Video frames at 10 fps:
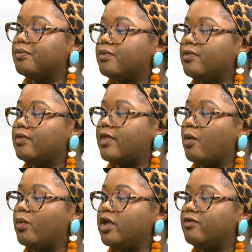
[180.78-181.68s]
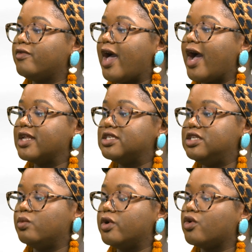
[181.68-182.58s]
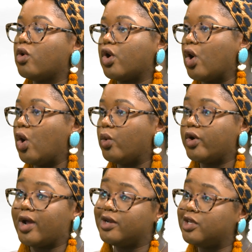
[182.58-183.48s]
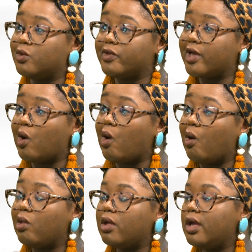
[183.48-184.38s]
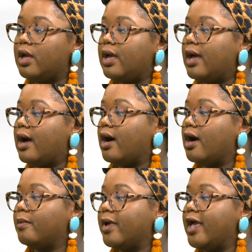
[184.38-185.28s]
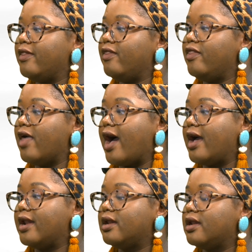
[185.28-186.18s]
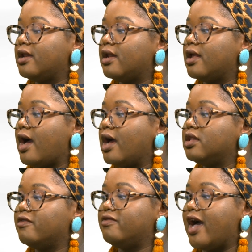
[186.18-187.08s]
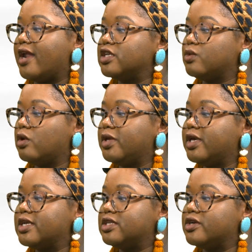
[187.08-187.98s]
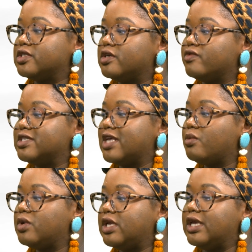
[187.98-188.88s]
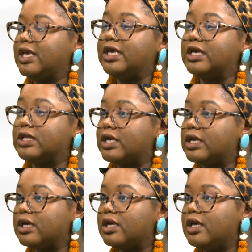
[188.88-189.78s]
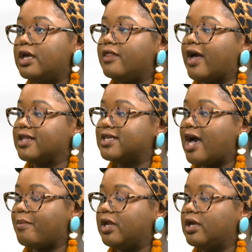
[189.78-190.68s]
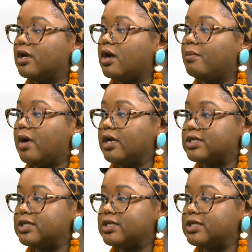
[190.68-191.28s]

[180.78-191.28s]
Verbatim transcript: that we've had to deal with on our own or not deal with at all. Um, and that, I love that as well because there's a resounding healing that's happening amongst